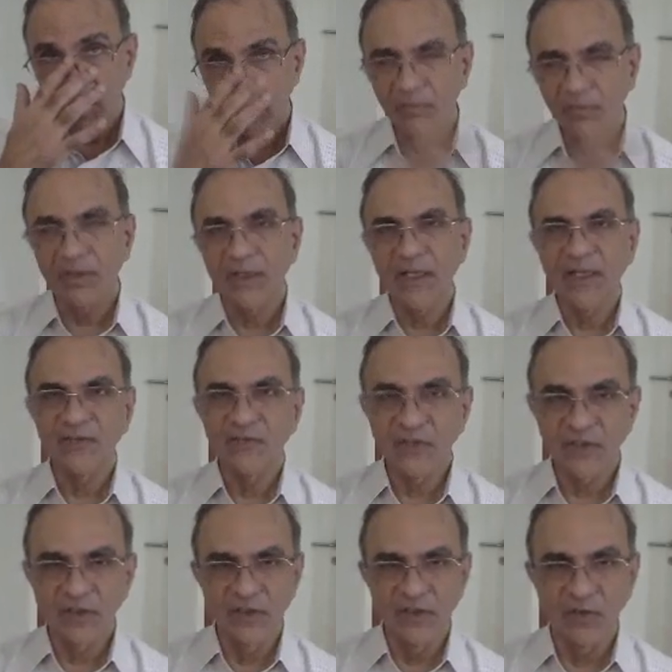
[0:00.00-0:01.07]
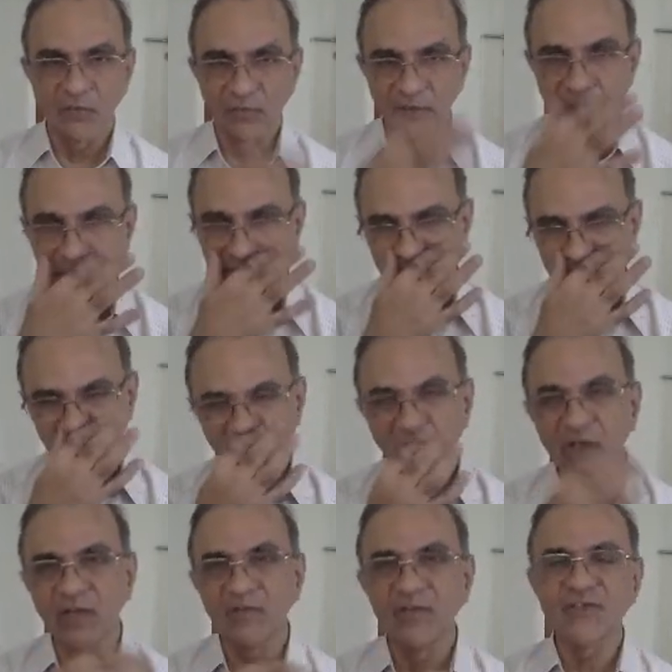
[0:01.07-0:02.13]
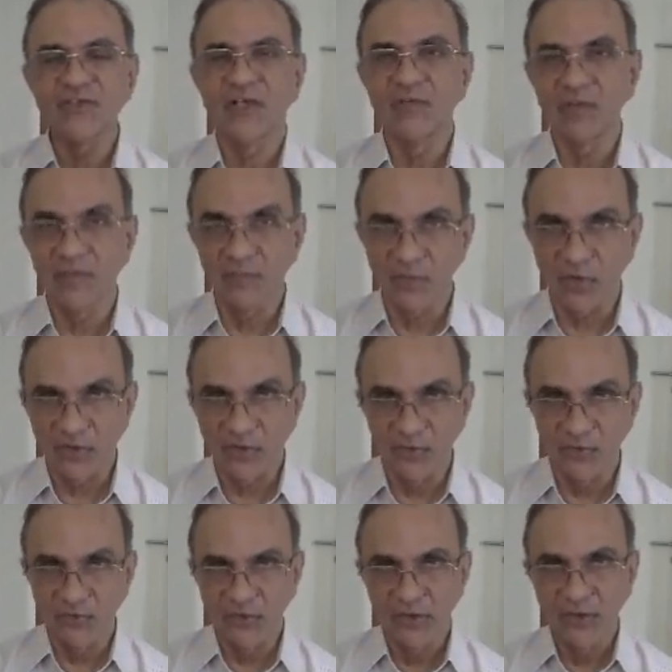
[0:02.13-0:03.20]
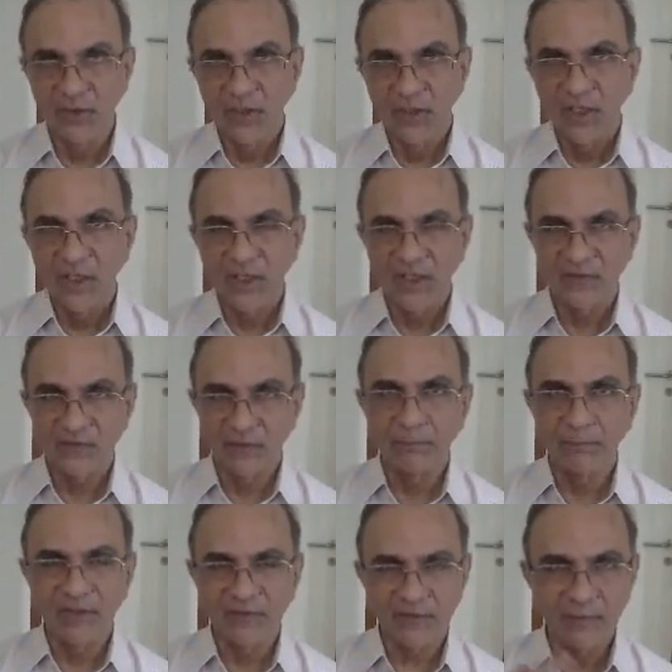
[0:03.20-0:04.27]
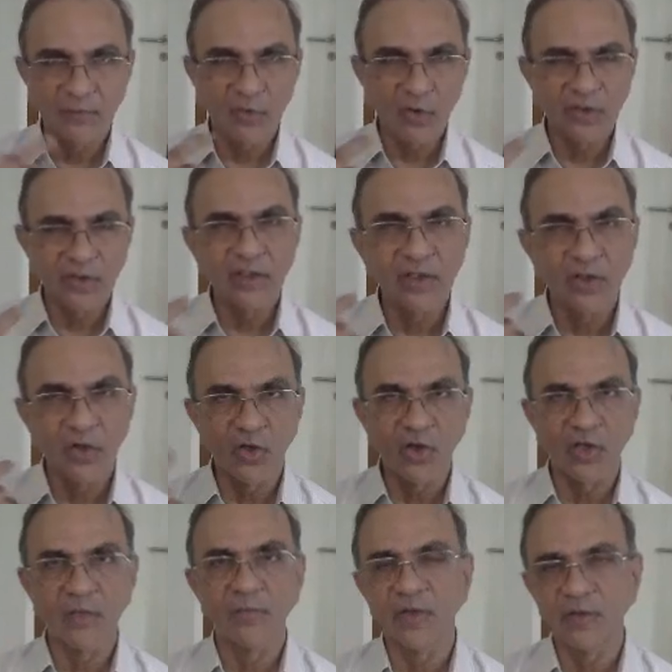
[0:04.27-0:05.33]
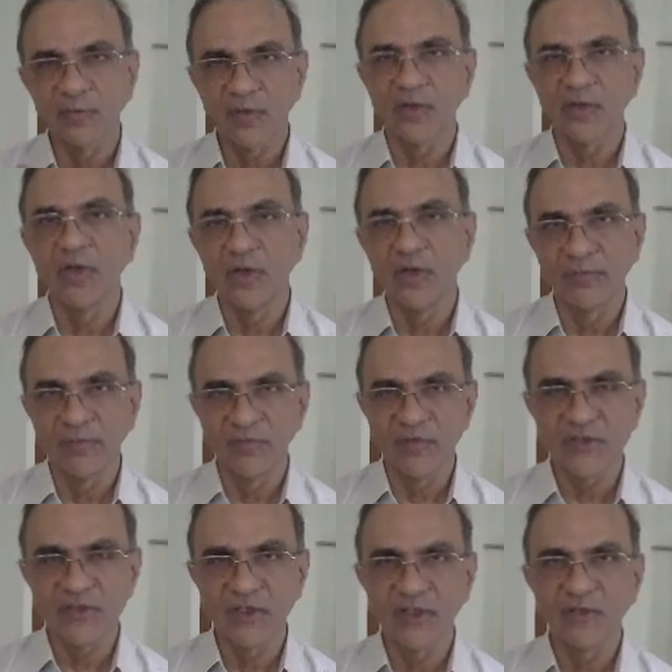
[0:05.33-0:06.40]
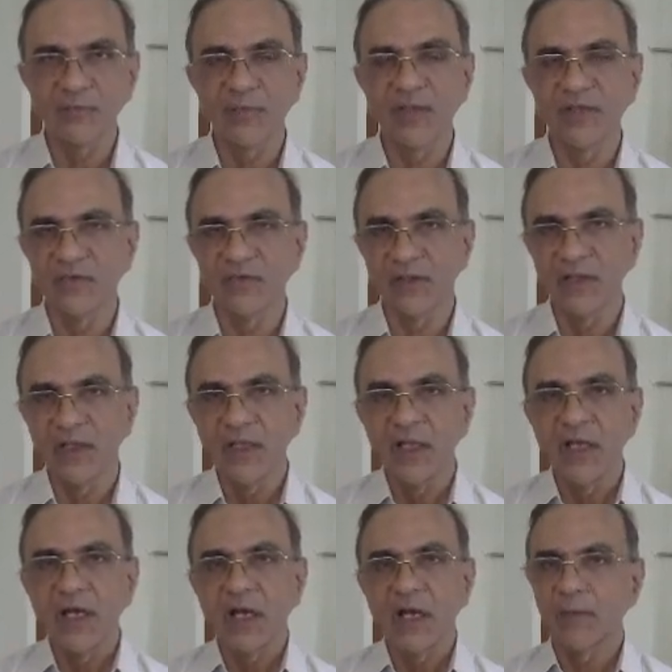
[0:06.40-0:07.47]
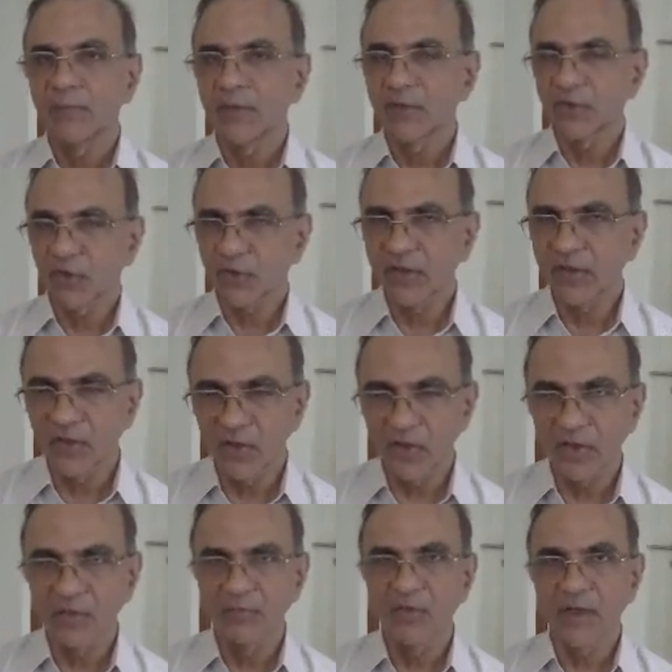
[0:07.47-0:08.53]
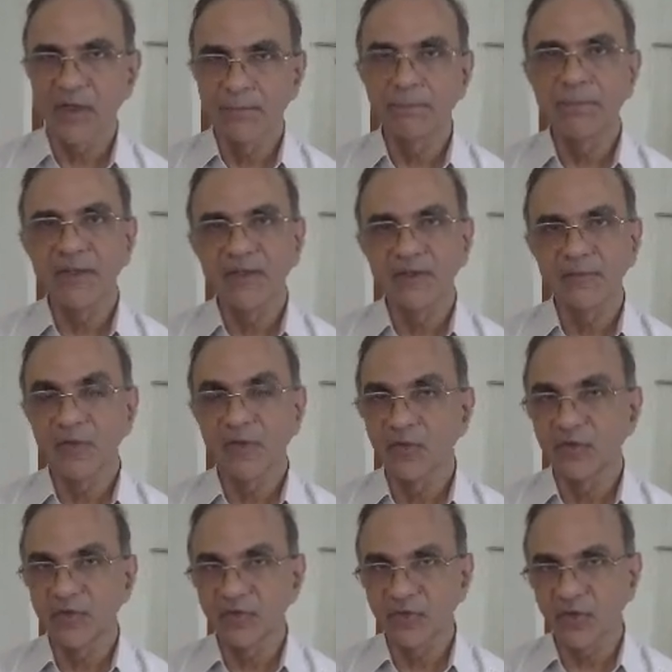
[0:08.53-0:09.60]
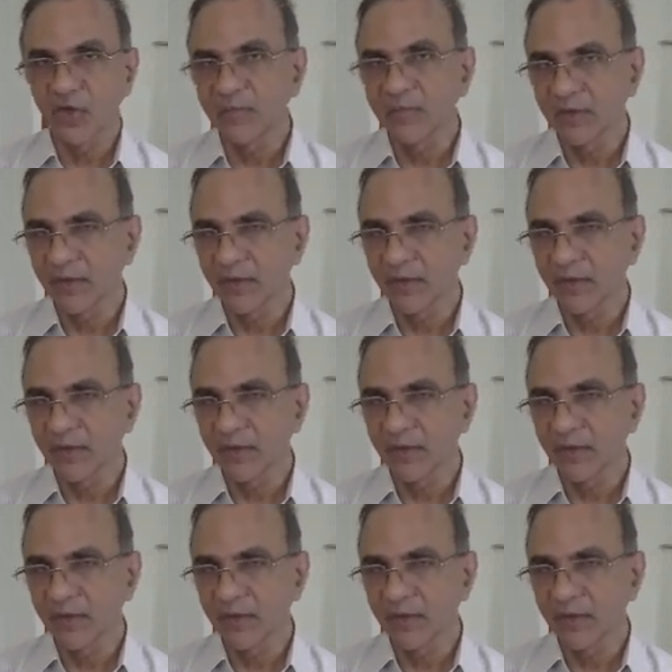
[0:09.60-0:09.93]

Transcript: But classical of MPS, not every child with Morquio's has MPS. I'm talking a lot about spondyloepiphyseal dysplasia. I'm talking a lot about MPS because it's common.